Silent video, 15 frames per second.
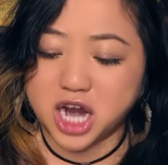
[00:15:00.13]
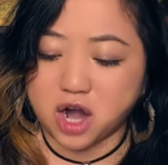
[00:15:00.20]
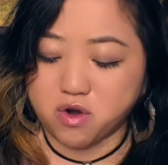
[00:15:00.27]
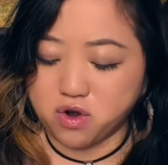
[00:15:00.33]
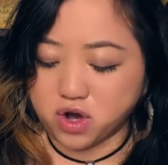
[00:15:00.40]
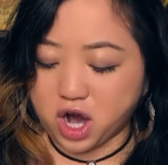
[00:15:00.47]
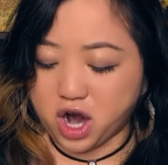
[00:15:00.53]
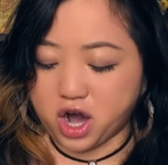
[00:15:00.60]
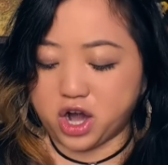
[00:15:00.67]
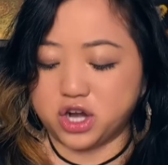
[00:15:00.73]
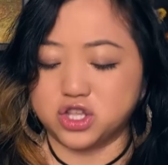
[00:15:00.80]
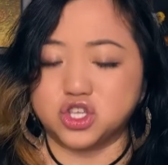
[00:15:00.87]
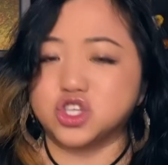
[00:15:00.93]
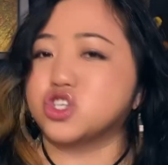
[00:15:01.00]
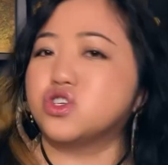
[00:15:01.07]
tarot
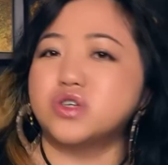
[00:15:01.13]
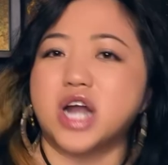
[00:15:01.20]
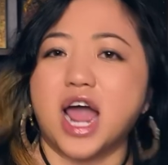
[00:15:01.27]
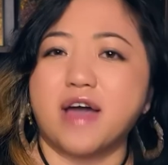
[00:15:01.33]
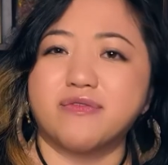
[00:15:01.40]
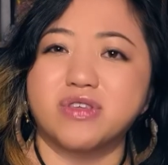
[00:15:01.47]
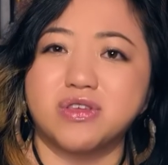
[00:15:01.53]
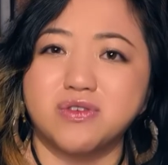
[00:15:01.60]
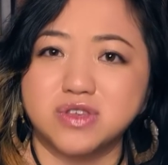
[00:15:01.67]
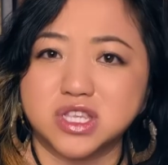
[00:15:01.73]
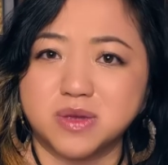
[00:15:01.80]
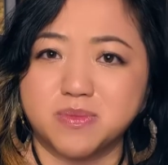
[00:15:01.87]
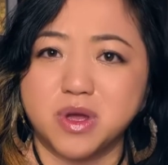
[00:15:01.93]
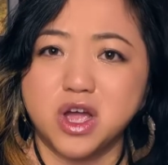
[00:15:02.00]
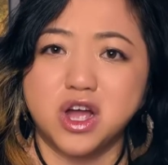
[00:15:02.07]
cards. You don't have to use
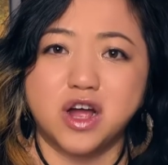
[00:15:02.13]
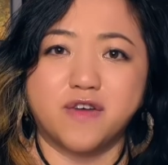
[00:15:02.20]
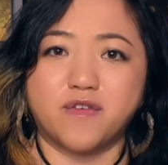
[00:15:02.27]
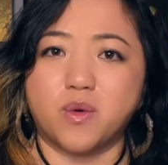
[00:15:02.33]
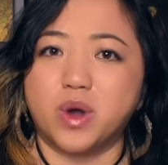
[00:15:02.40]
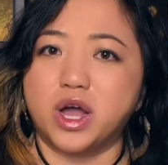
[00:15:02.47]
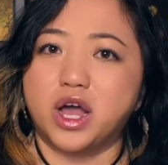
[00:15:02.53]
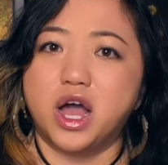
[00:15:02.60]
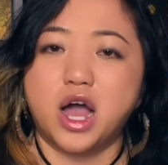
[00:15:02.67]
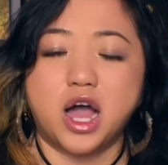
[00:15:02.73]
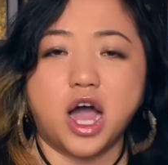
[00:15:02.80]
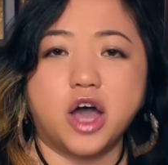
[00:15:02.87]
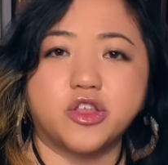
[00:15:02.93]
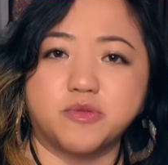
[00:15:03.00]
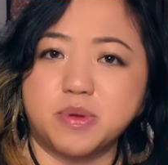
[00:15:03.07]
them for what
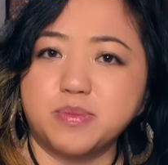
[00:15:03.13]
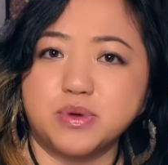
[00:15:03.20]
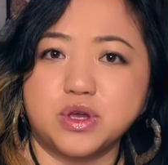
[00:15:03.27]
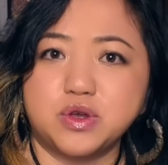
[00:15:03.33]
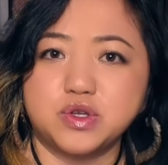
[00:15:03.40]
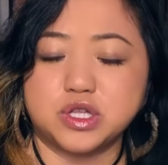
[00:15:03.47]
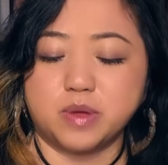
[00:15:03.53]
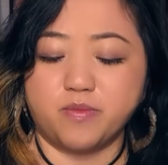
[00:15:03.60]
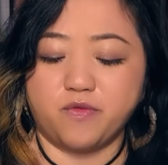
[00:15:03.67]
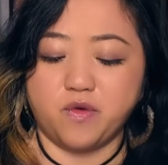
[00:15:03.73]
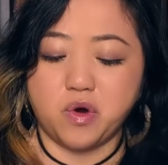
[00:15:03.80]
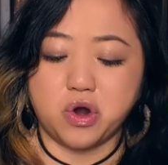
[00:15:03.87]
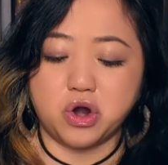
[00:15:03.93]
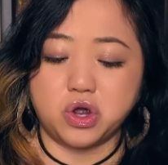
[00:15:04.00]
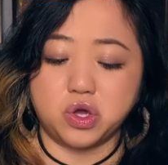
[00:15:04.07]
other people use them
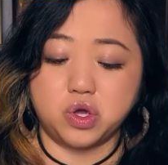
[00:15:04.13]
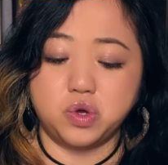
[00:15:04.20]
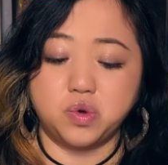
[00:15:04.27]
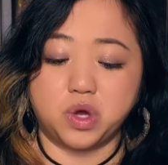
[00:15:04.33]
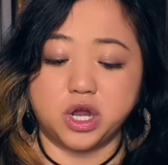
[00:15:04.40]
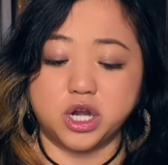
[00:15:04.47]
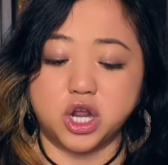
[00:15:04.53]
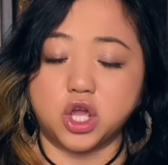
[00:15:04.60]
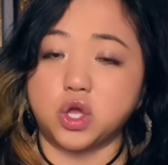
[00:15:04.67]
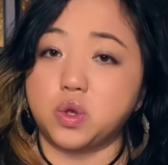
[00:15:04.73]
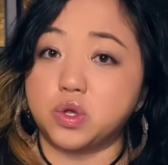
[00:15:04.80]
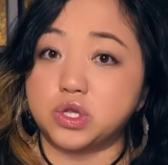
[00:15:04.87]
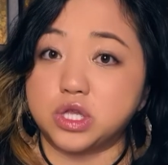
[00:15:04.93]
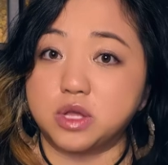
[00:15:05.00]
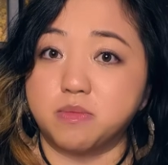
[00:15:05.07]
for. You can
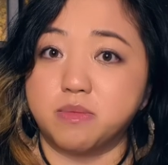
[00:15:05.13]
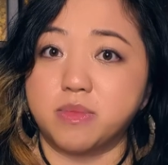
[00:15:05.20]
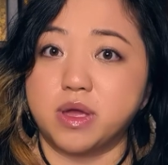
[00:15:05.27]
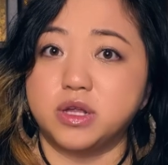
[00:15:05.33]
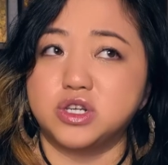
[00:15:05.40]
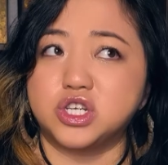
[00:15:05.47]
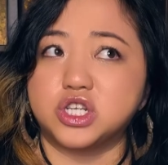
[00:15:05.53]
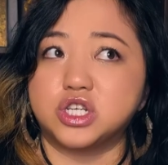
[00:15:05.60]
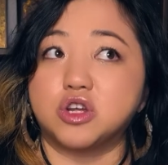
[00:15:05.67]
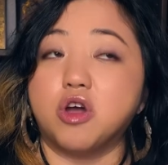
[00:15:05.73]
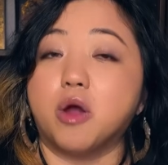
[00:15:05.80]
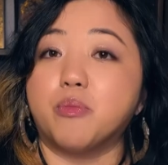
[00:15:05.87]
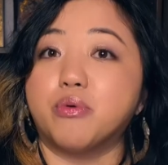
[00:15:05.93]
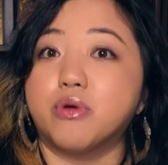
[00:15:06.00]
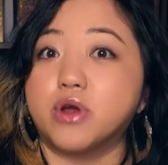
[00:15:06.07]
use them just
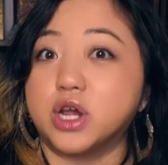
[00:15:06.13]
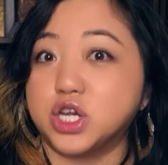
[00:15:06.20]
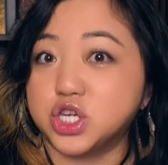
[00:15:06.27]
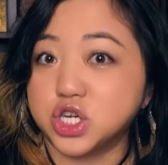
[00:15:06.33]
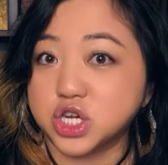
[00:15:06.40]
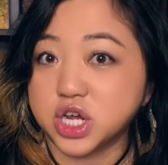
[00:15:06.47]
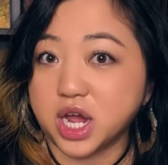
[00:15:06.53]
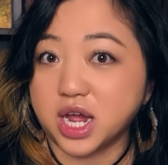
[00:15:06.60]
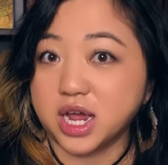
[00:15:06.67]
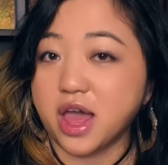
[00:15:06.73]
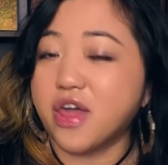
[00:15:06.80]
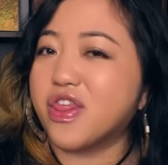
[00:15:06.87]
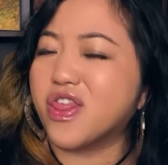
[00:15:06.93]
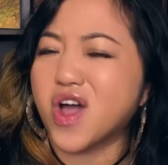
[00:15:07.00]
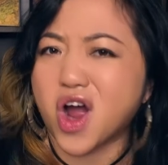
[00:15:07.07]
to
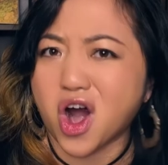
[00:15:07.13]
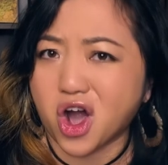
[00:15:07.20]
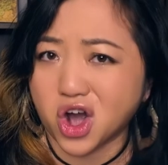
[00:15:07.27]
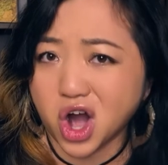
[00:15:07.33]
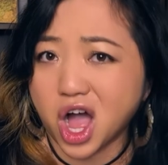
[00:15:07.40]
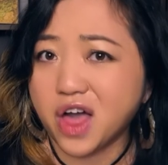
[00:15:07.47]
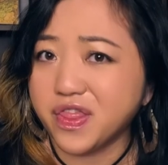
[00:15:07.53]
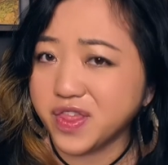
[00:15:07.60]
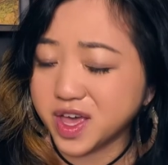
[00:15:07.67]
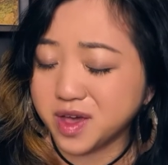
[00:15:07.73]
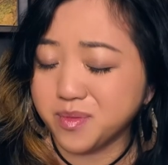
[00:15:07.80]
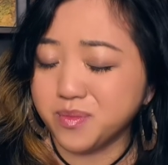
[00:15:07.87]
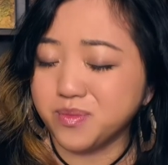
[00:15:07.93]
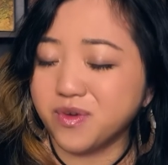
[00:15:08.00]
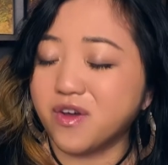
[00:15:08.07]
appreciate the art on
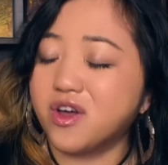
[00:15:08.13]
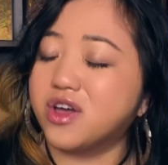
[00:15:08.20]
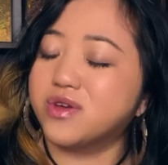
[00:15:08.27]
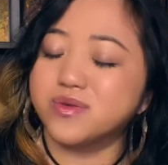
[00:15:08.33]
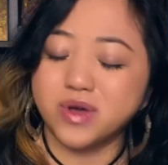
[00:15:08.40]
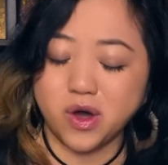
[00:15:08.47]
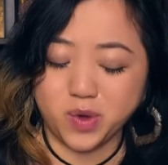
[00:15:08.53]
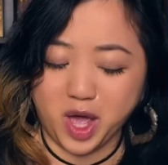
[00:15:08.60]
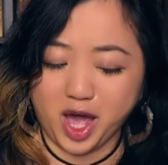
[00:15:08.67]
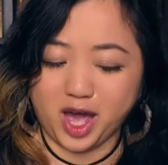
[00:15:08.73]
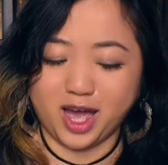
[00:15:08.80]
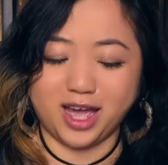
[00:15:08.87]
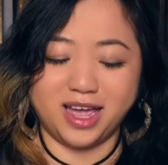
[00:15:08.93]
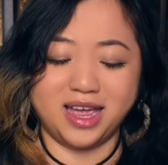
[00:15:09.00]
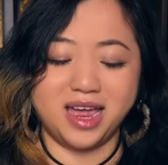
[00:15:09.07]
them,
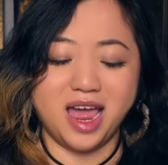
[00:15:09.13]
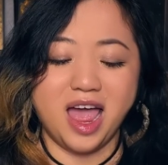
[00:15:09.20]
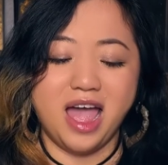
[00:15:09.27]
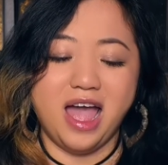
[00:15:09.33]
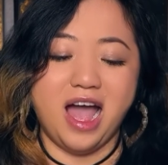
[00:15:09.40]
okay?